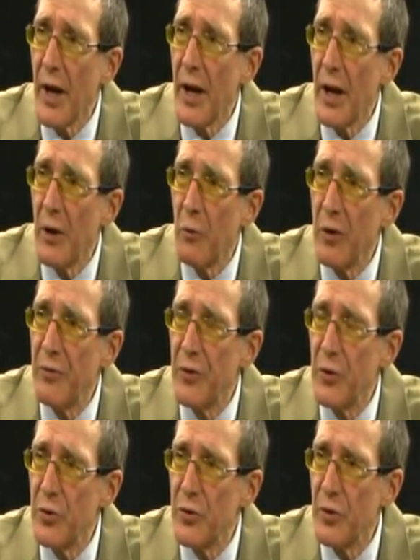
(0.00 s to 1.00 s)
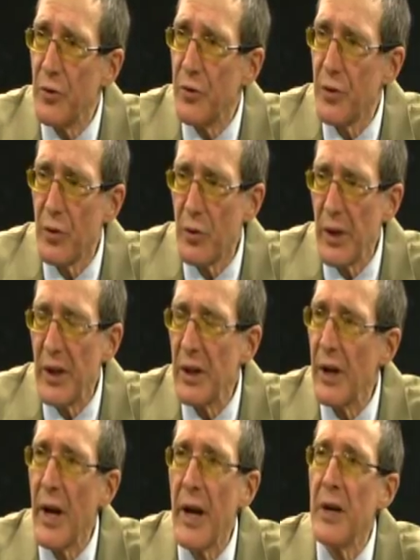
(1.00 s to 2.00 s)
and refusal to
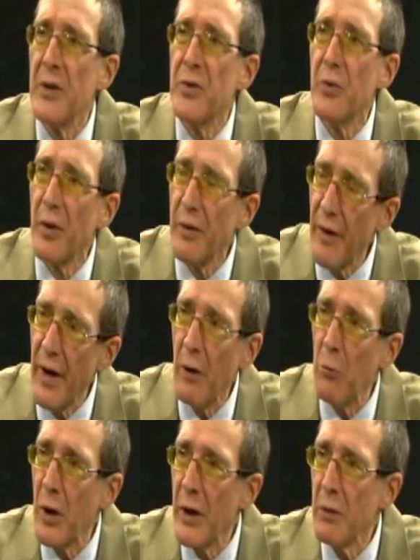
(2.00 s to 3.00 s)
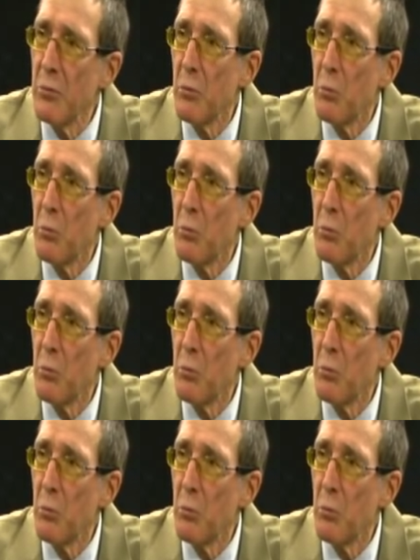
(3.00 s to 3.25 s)
engage with family.